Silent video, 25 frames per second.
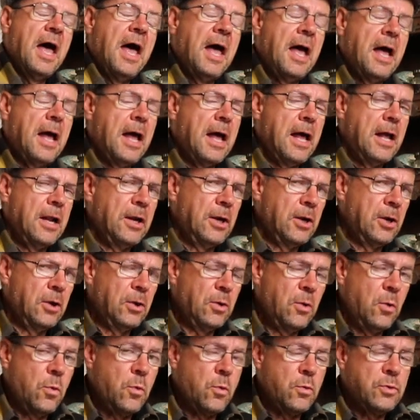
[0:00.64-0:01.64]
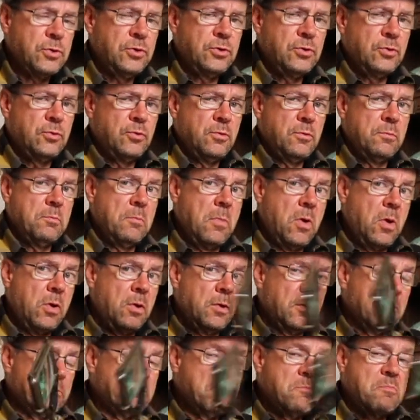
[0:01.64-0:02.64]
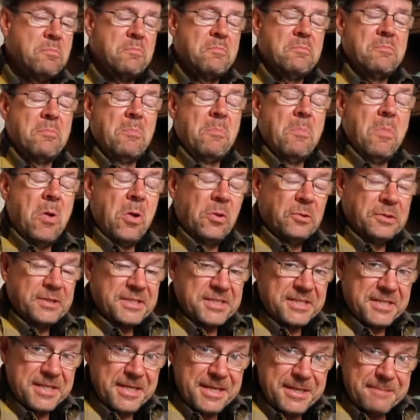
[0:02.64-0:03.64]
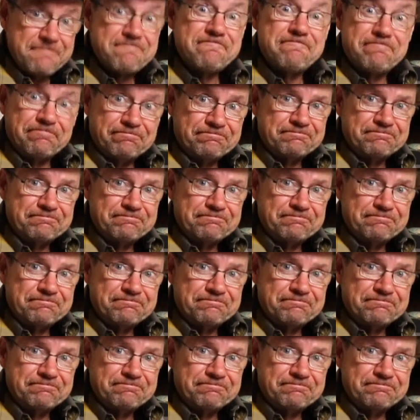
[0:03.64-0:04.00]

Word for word: Hello you multi